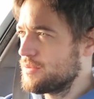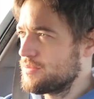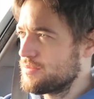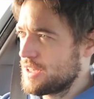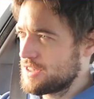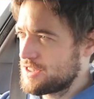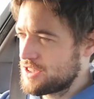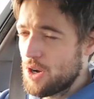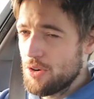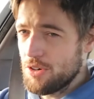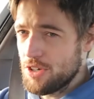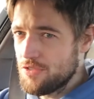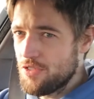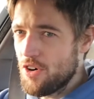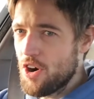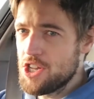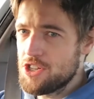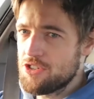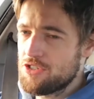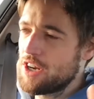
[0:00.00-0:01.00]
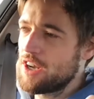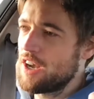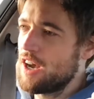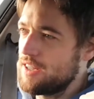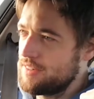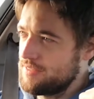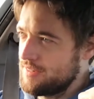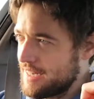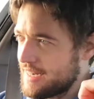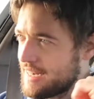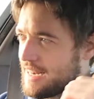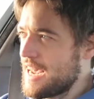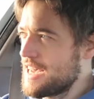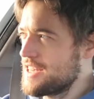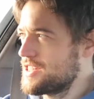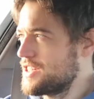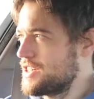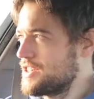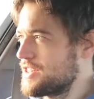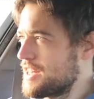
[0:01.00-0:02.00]
that's the only advisory I got at
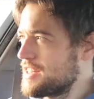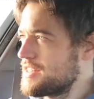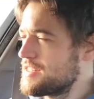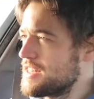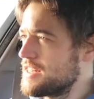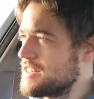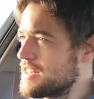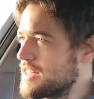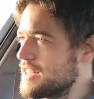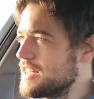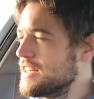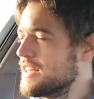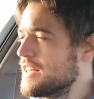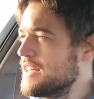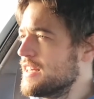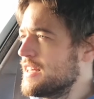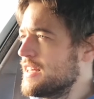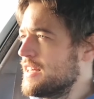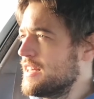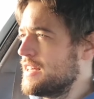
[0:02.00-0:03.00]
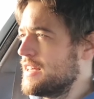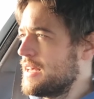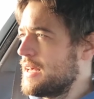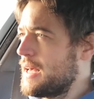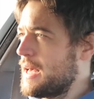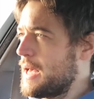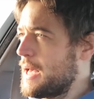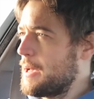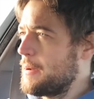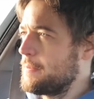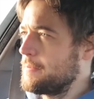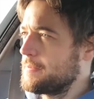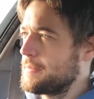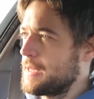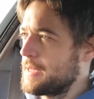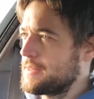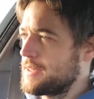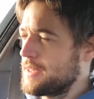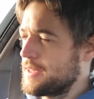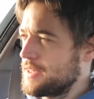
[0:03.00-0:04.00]
last year's NCT,
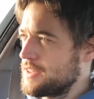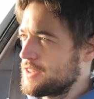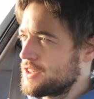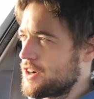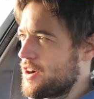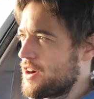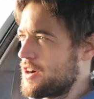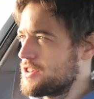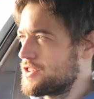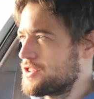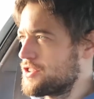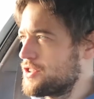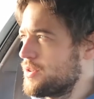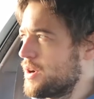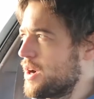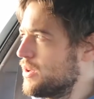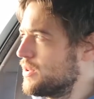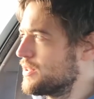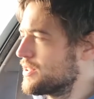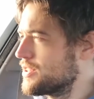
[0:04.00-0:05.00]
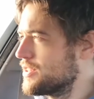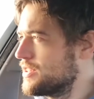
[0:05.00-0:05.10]
that the tyres are too old.